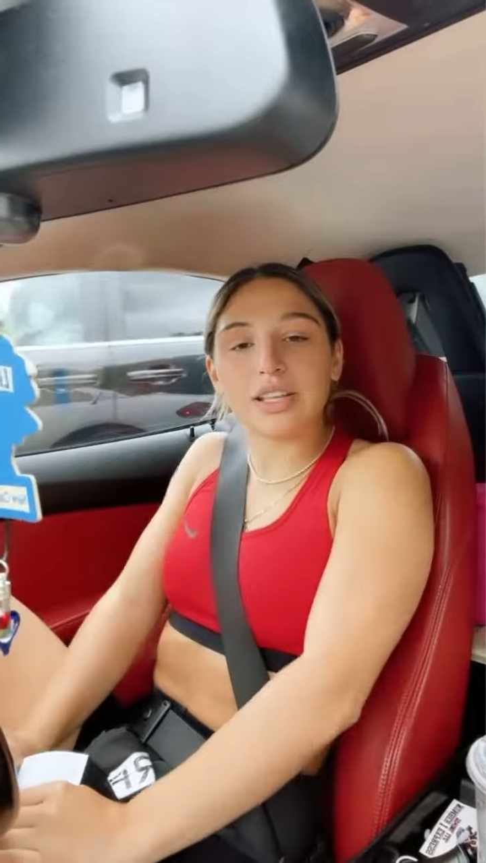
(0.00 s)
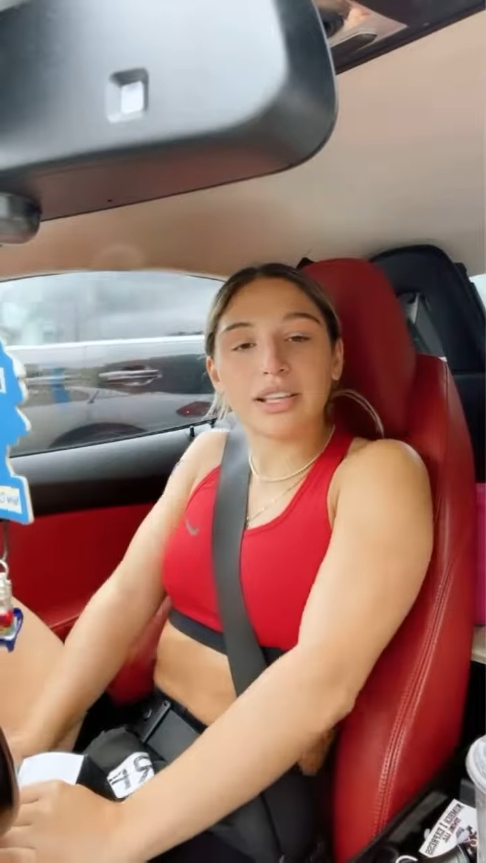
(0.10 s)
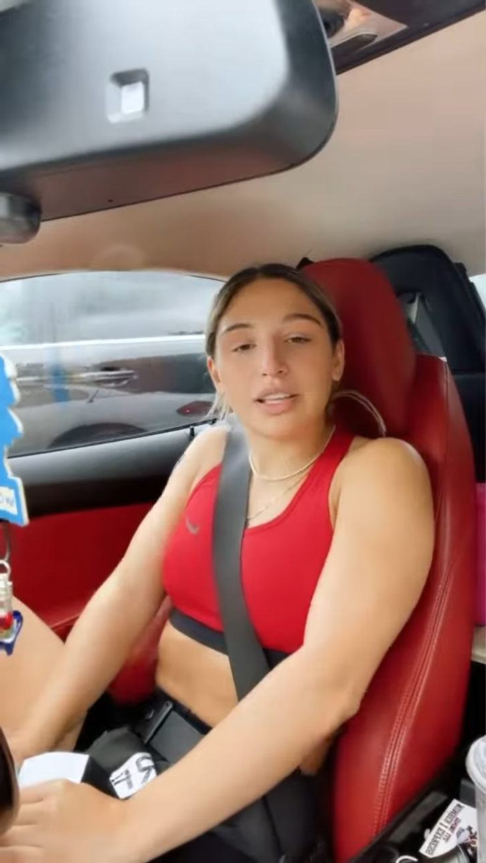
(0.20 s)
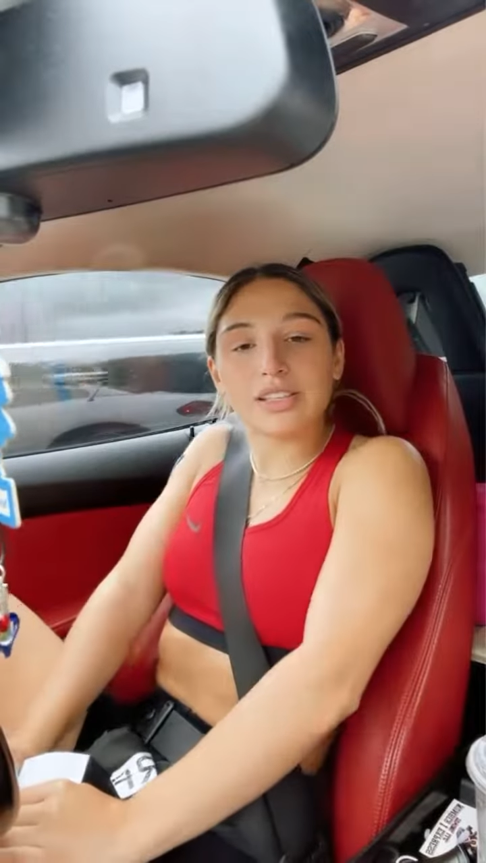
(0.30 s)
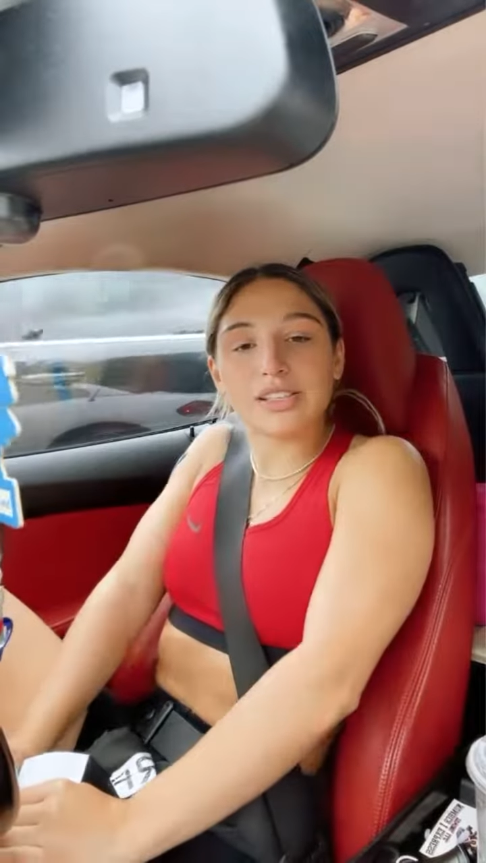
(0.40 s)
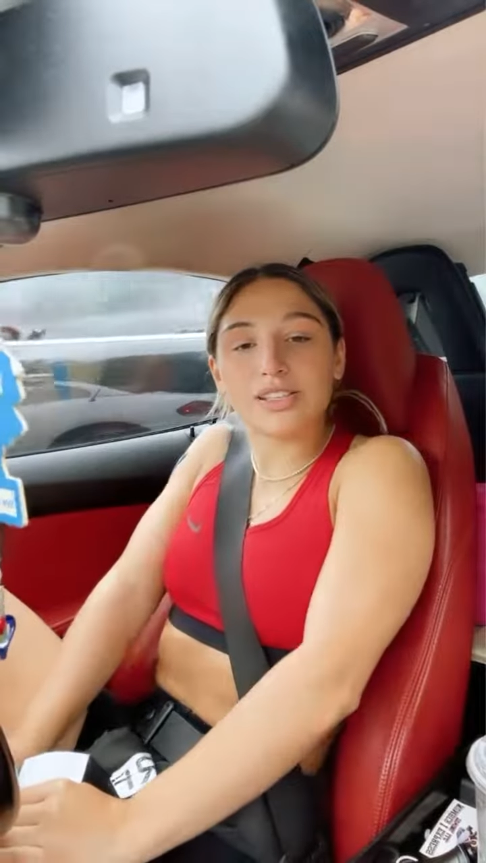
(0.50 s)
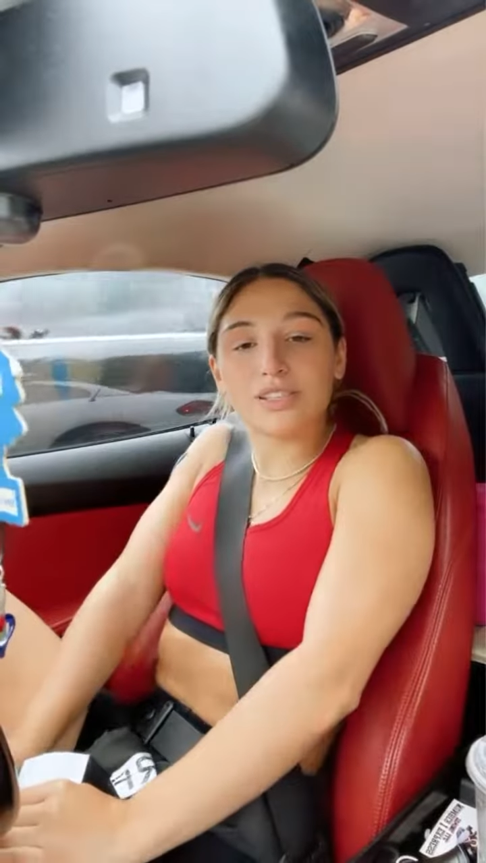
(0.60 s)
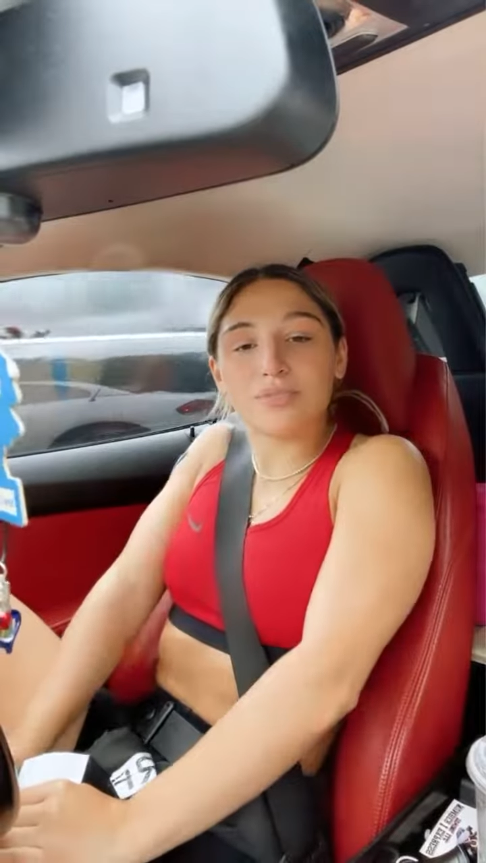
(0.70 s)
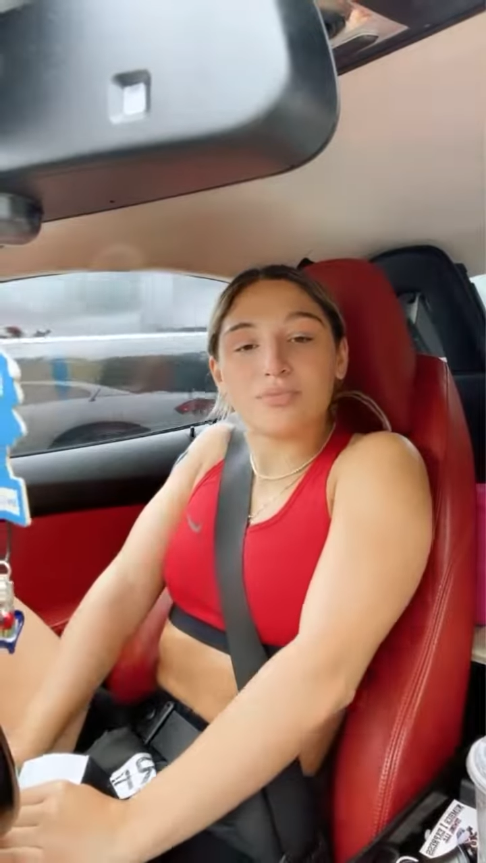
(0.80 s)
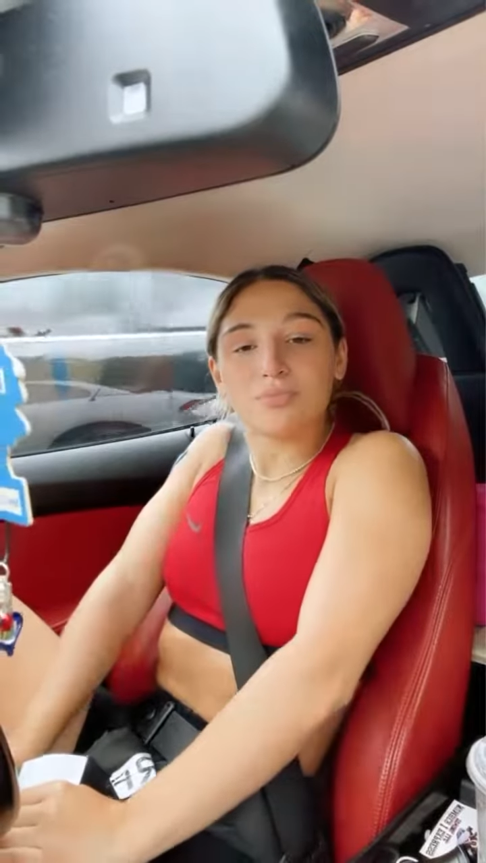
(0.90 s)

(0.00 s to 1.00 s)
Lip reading: Like, this just,